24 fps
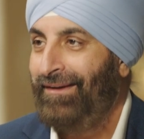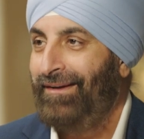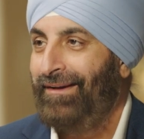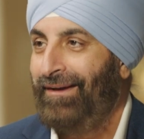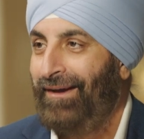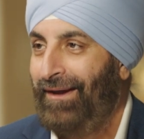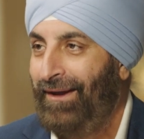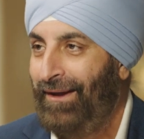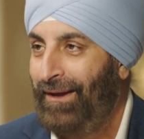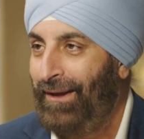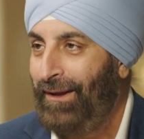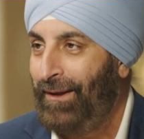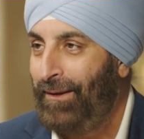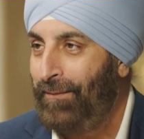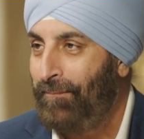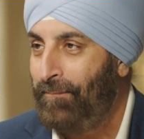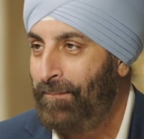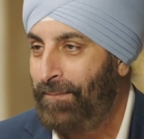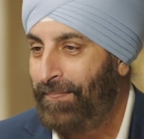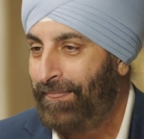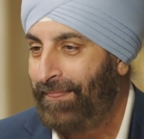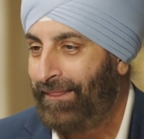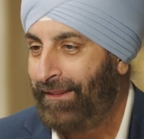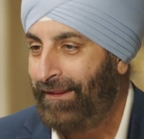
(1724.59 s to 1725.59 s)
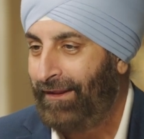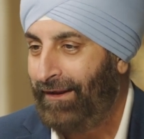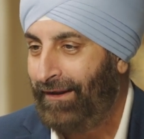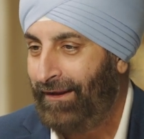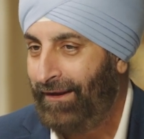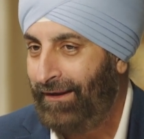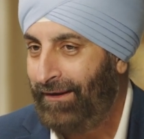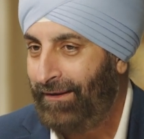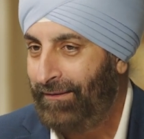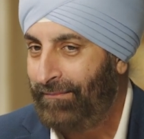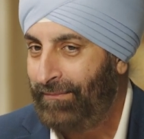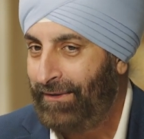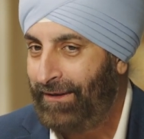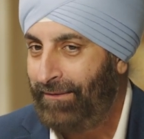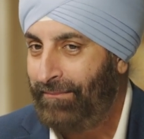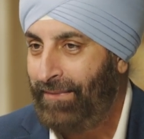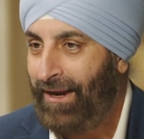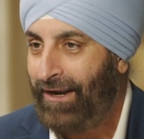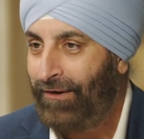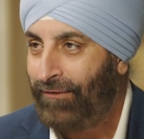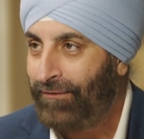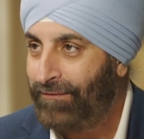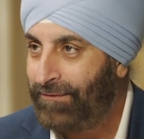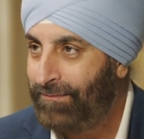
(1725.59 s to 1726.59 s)
in a
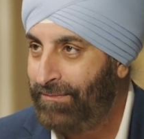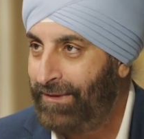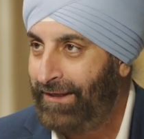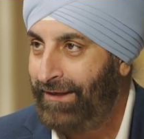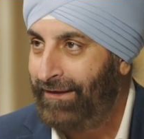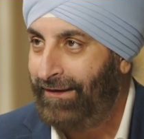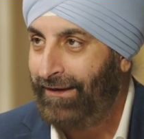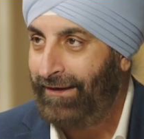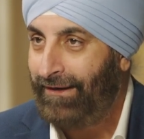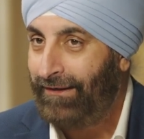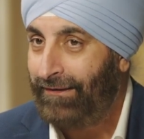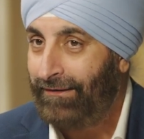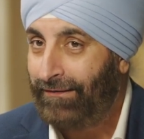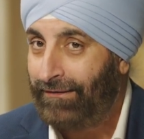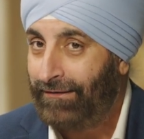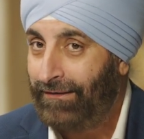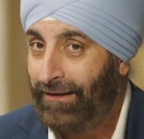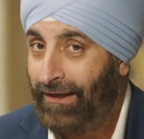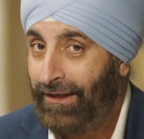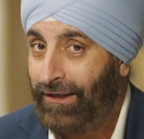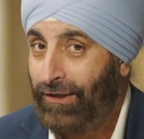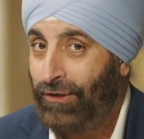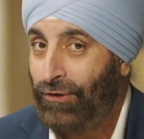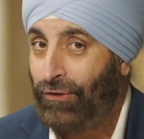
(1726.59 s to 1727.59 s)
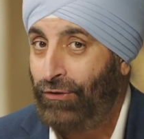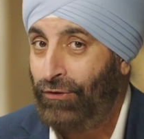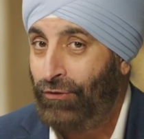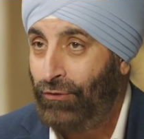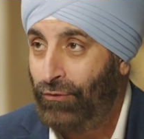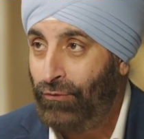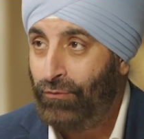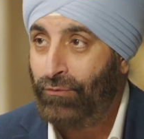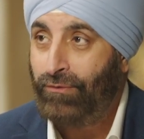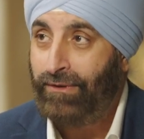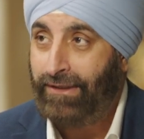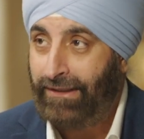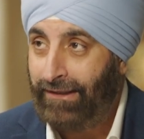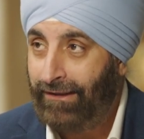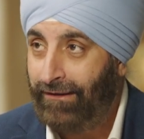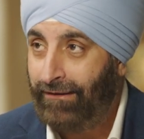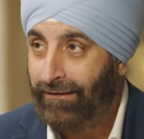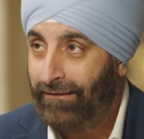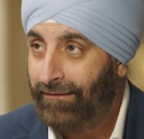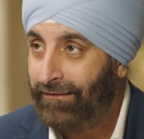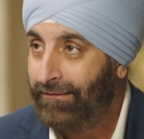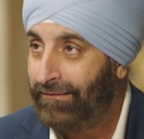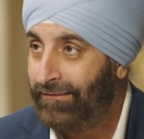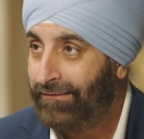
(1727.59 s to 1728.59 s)
manner of speaking, like you
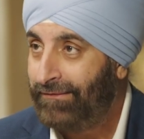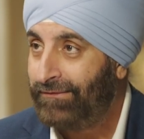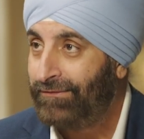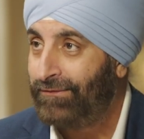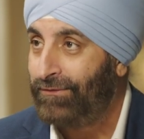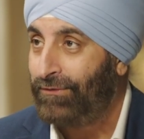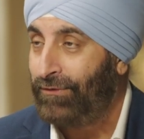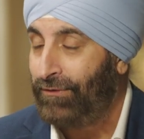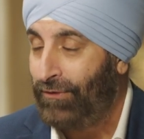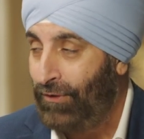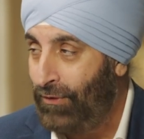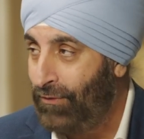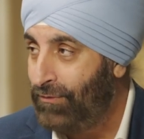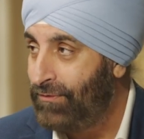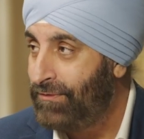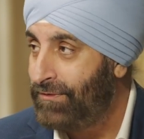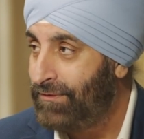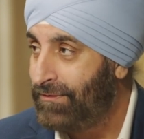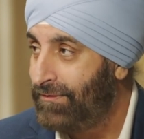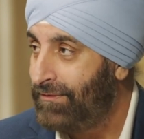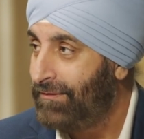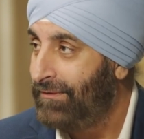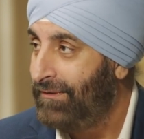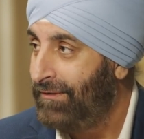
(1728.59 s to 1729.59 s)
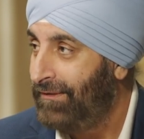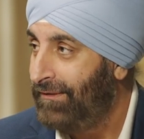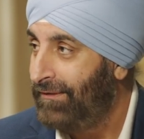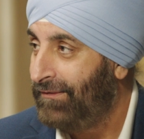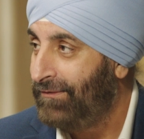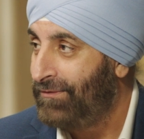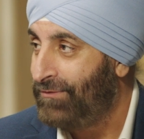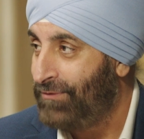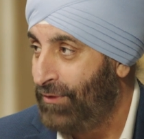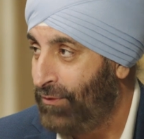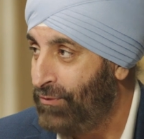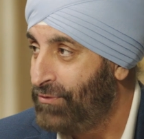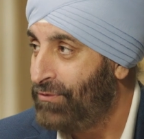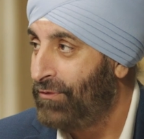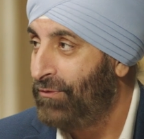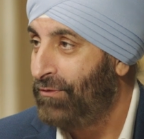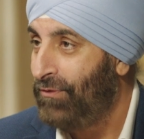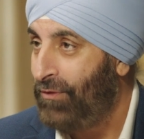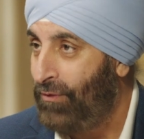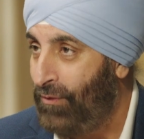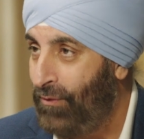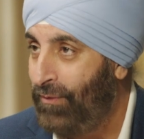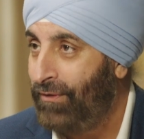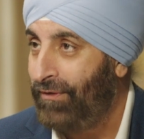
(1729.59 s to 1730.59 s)
need close social
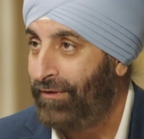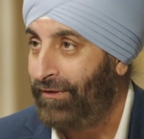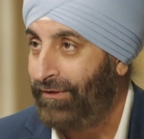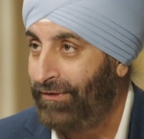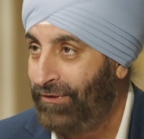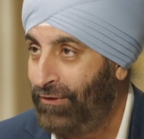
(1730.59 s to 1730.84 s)
cohort.